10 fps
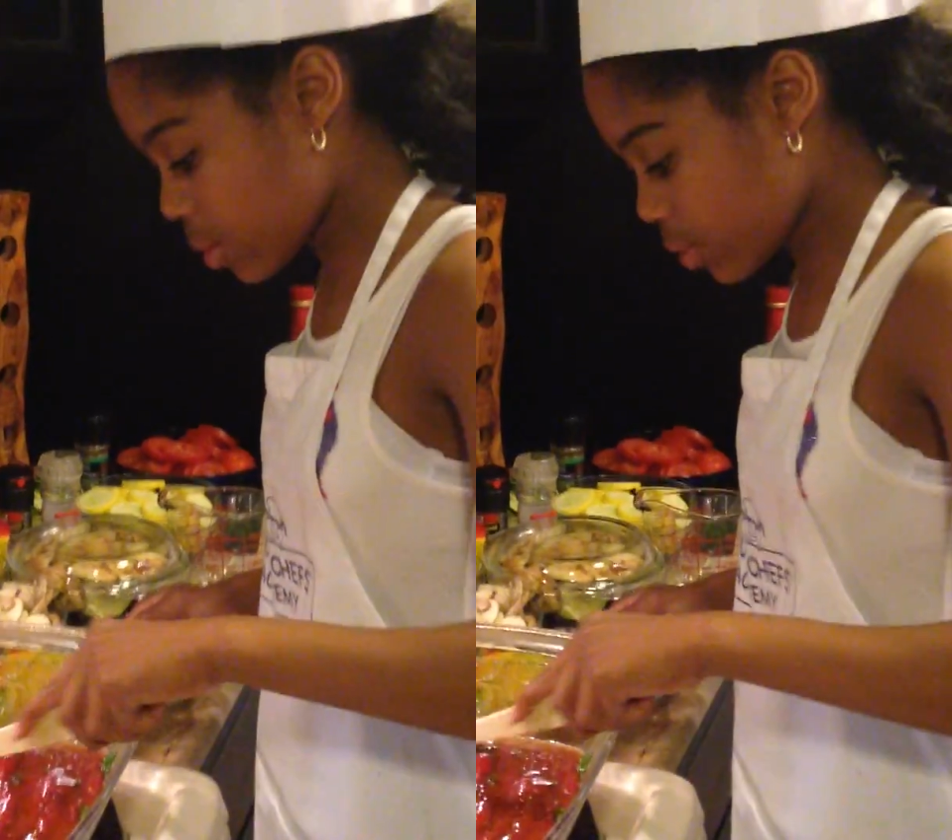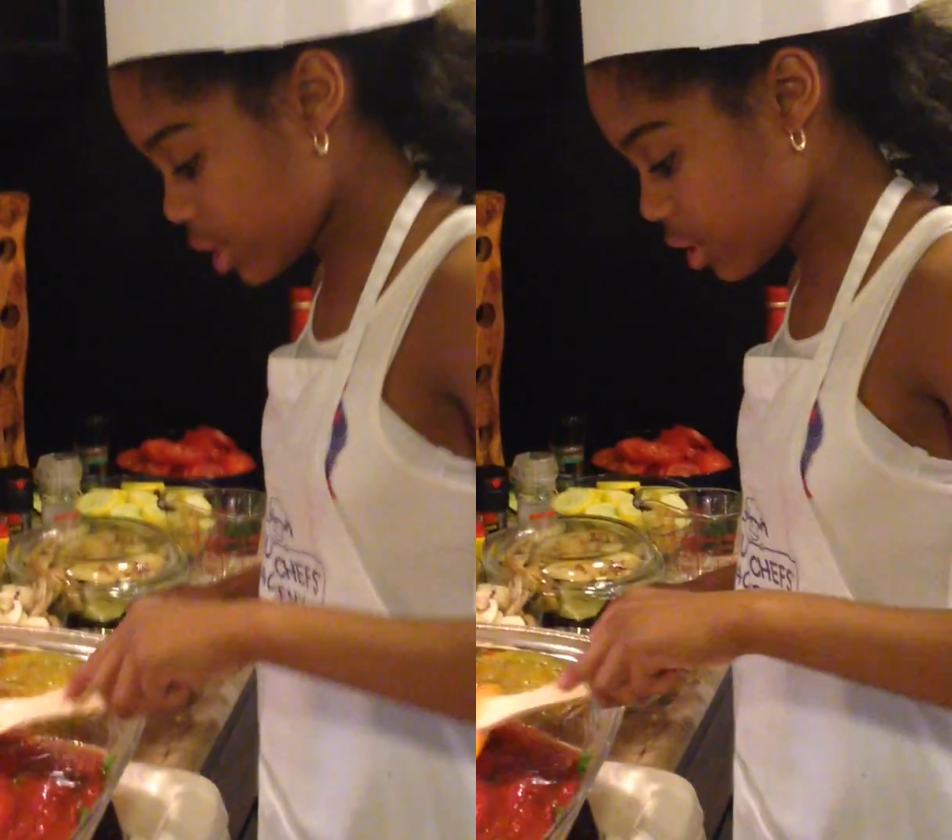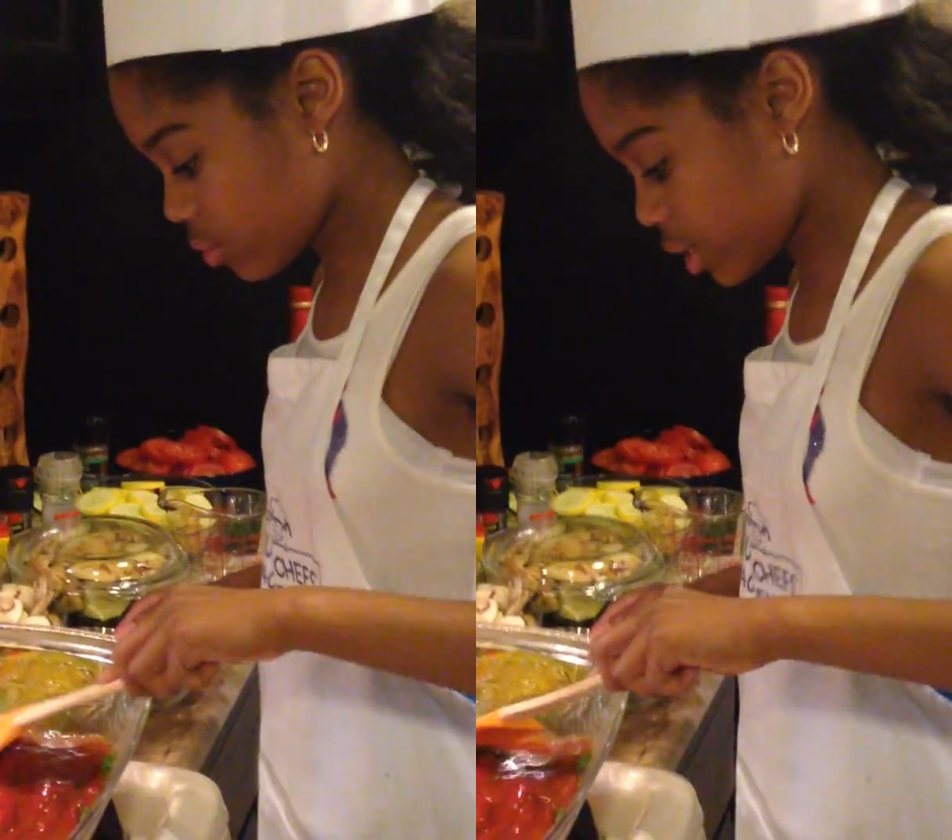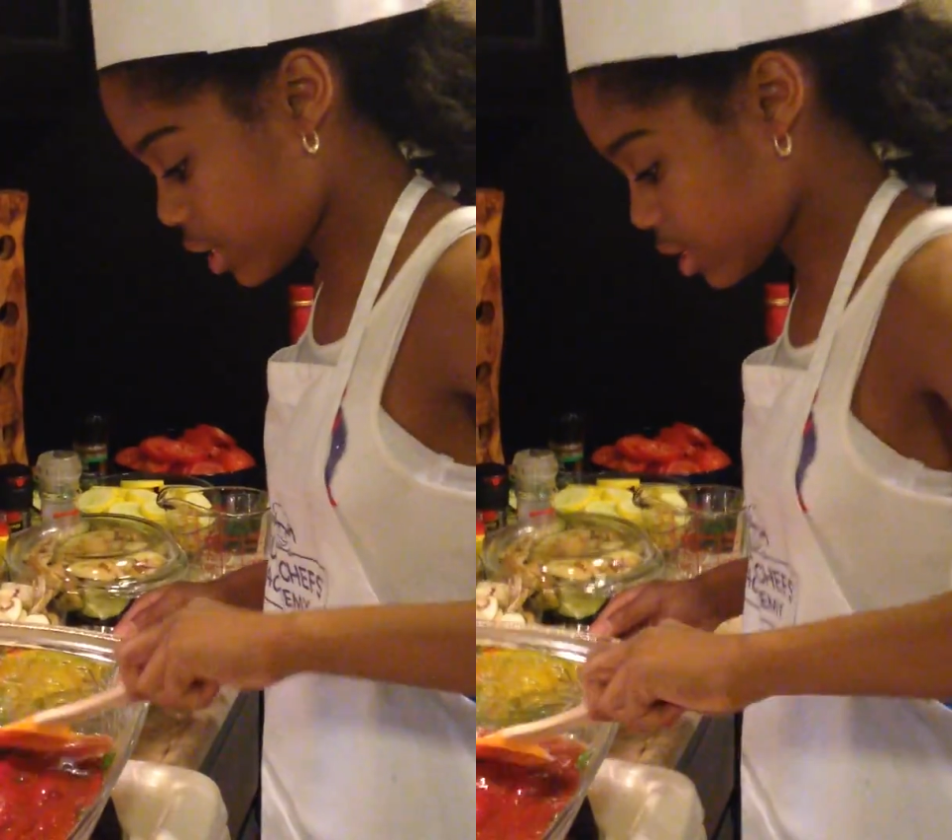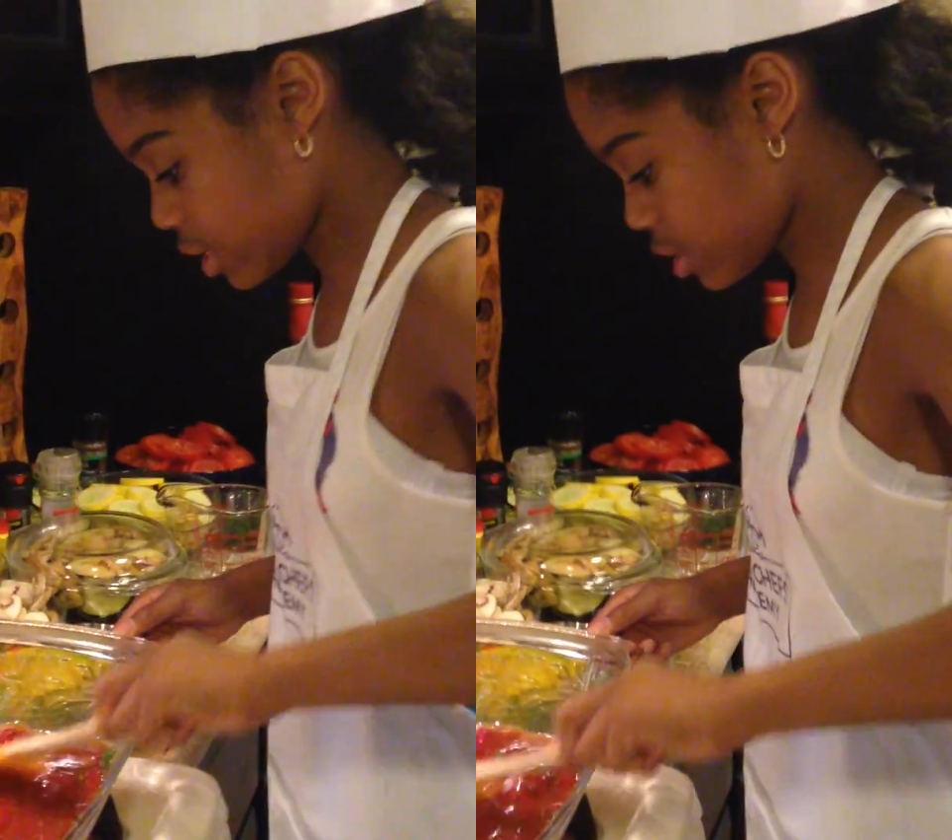but
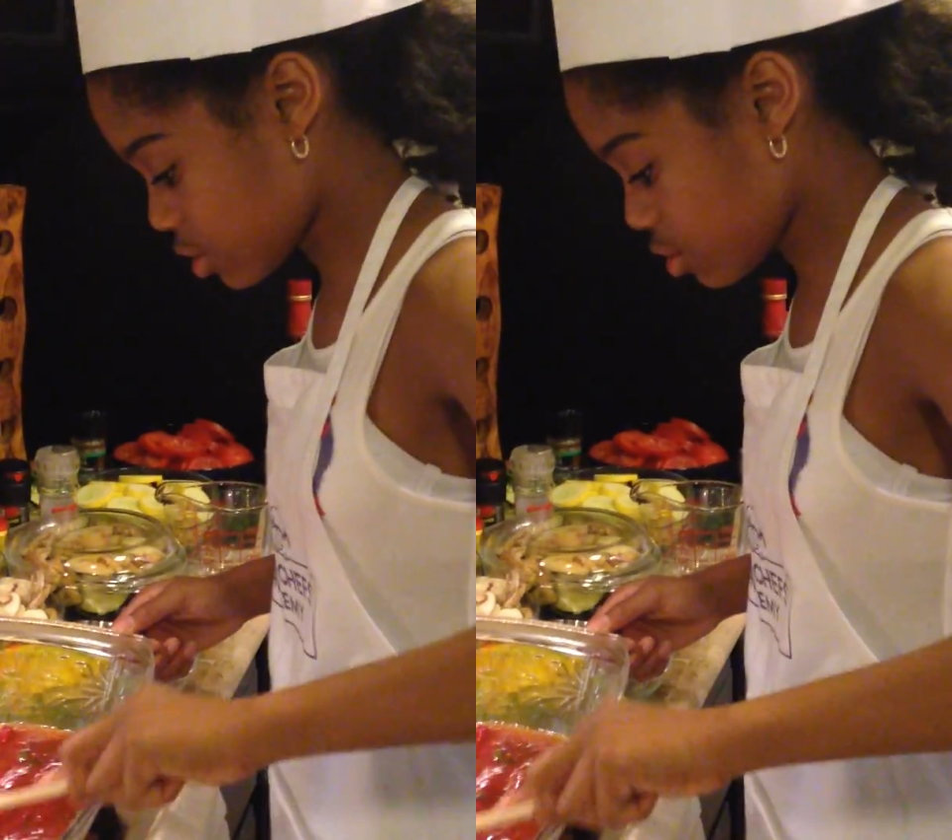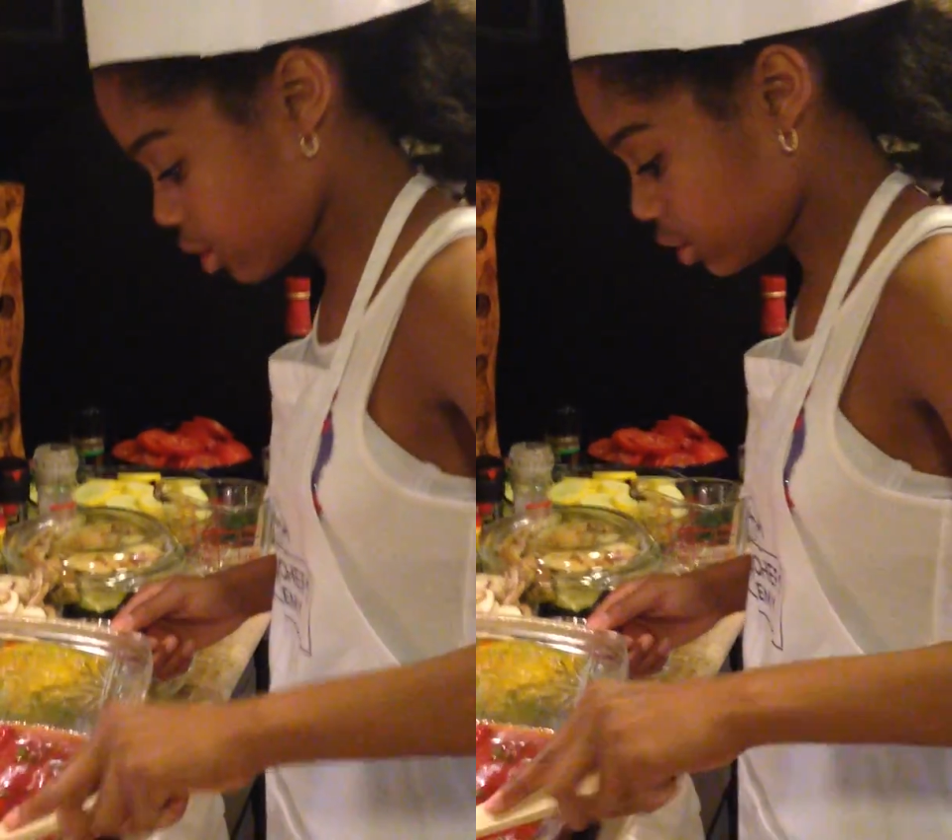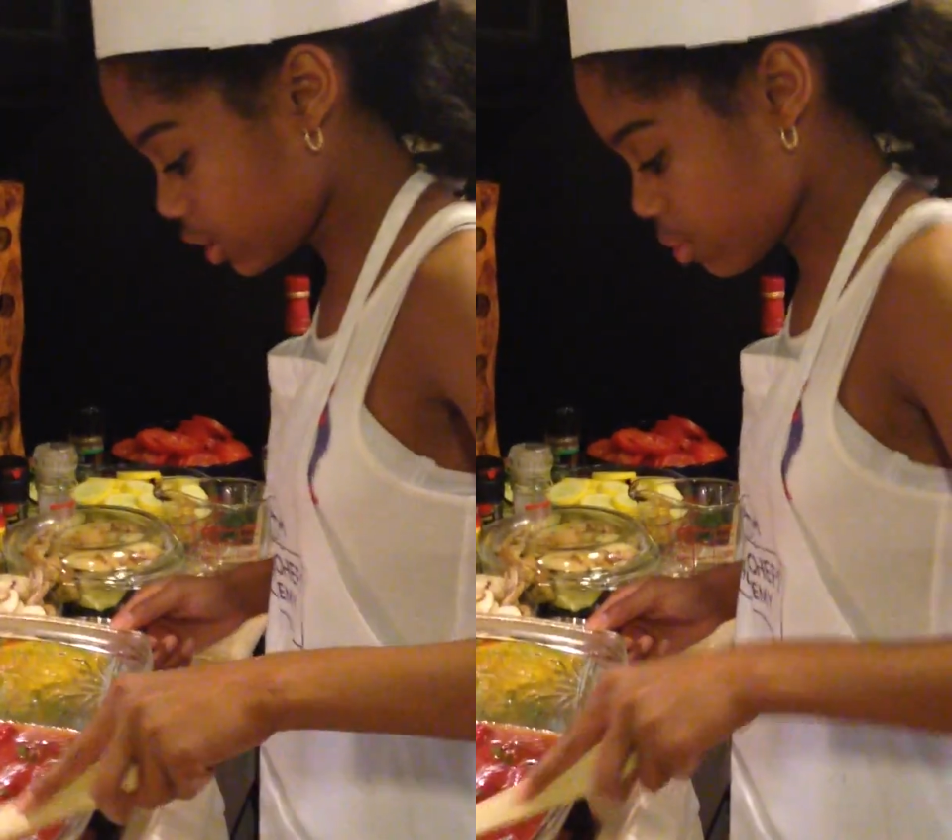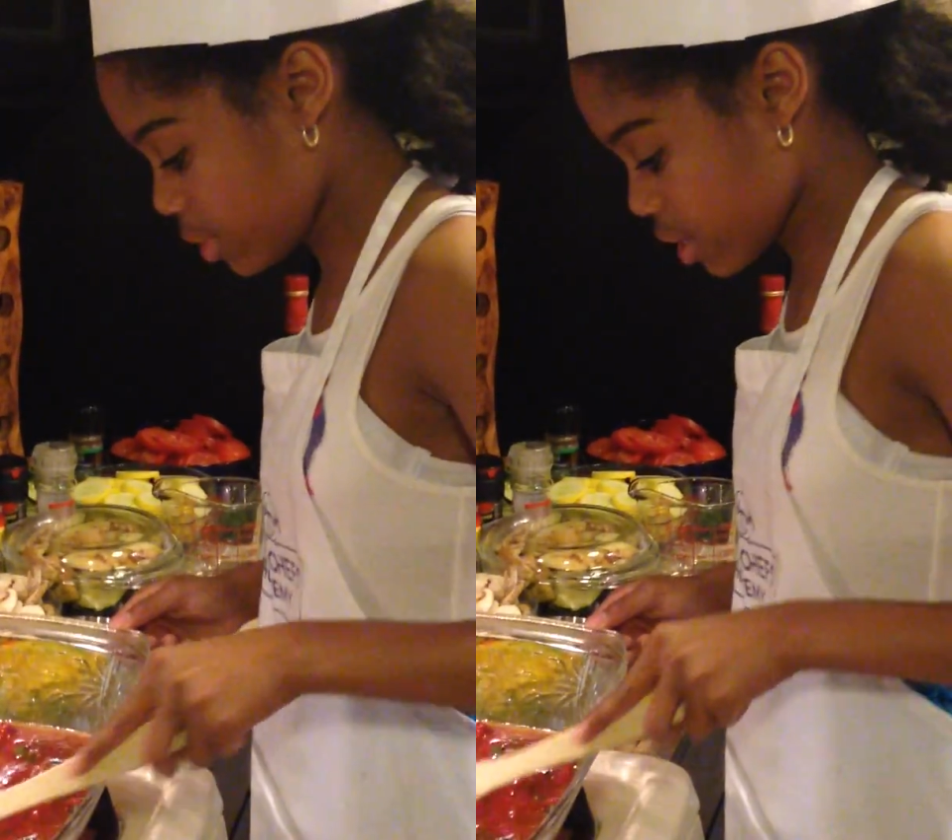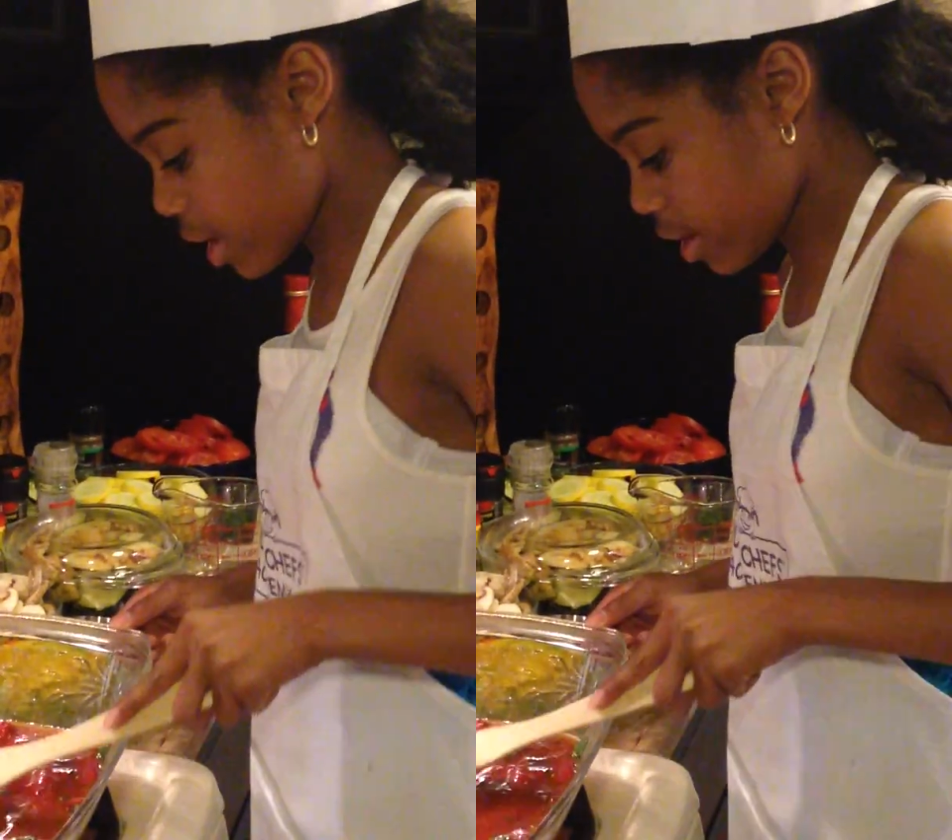when it gets cooked,
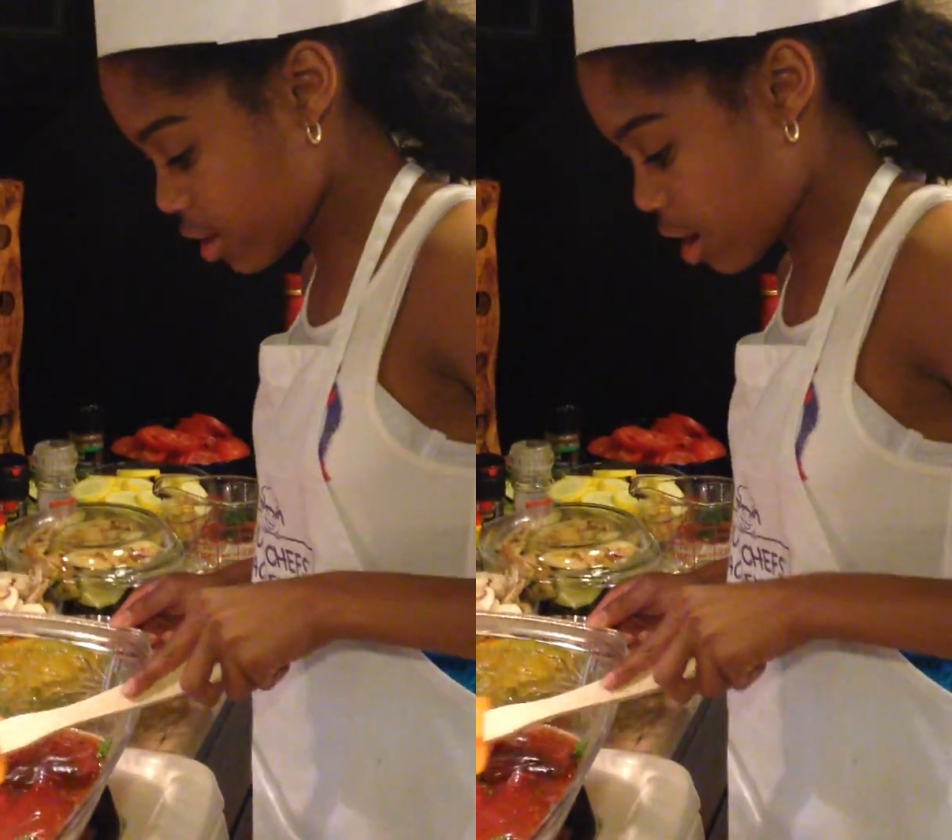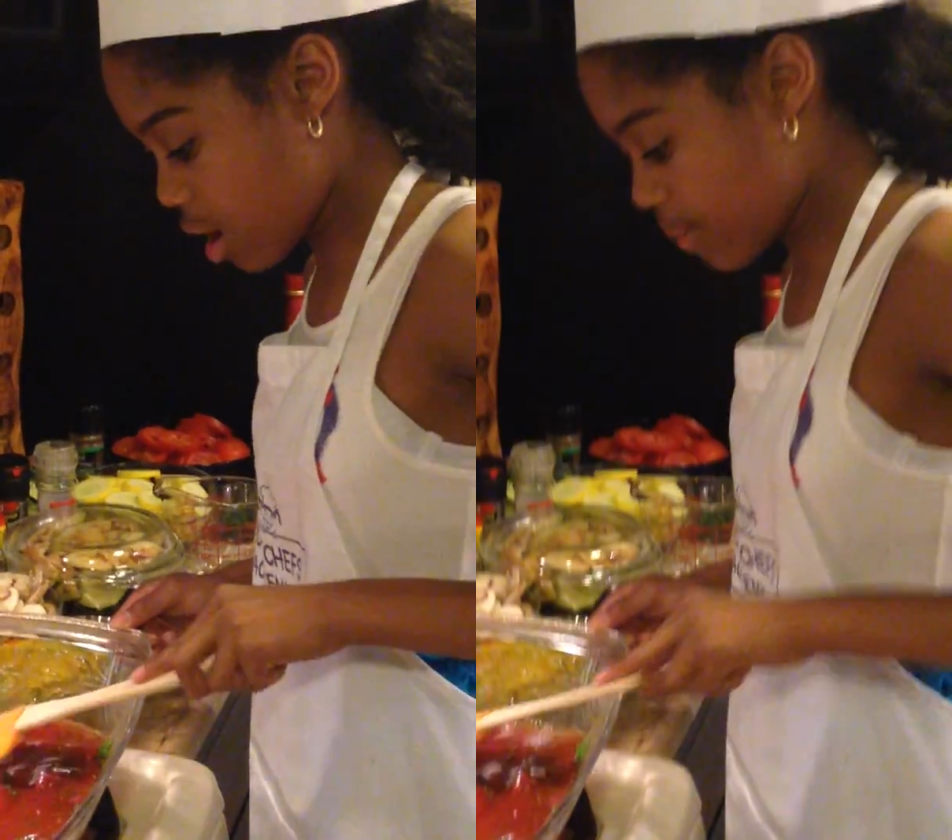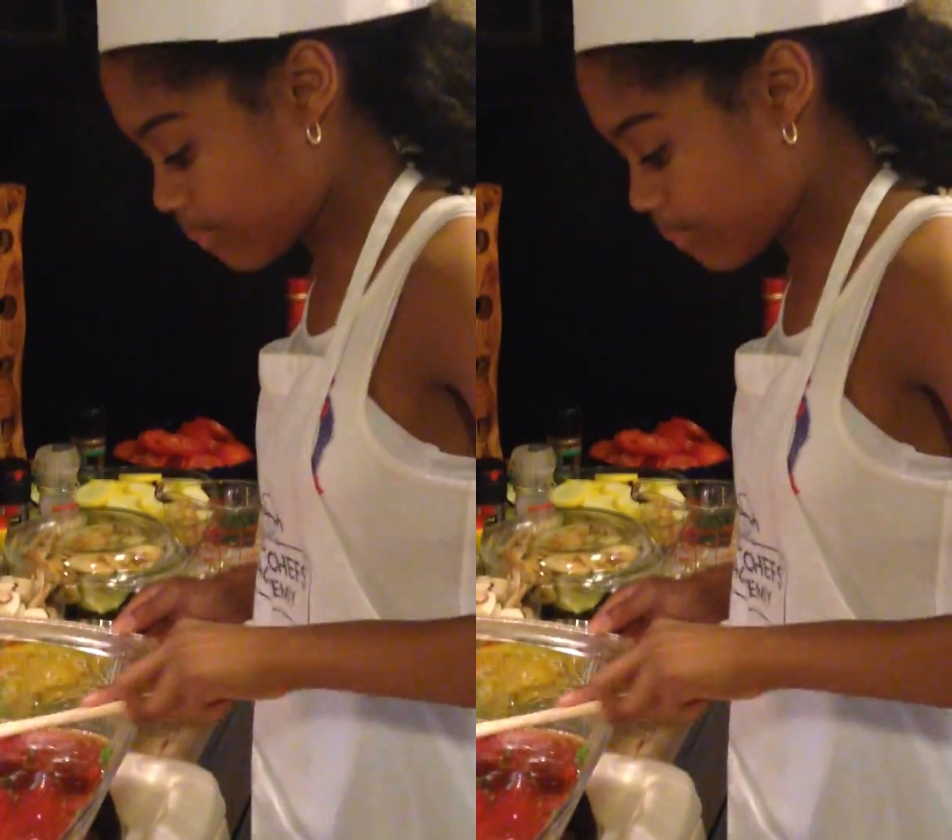it'll be like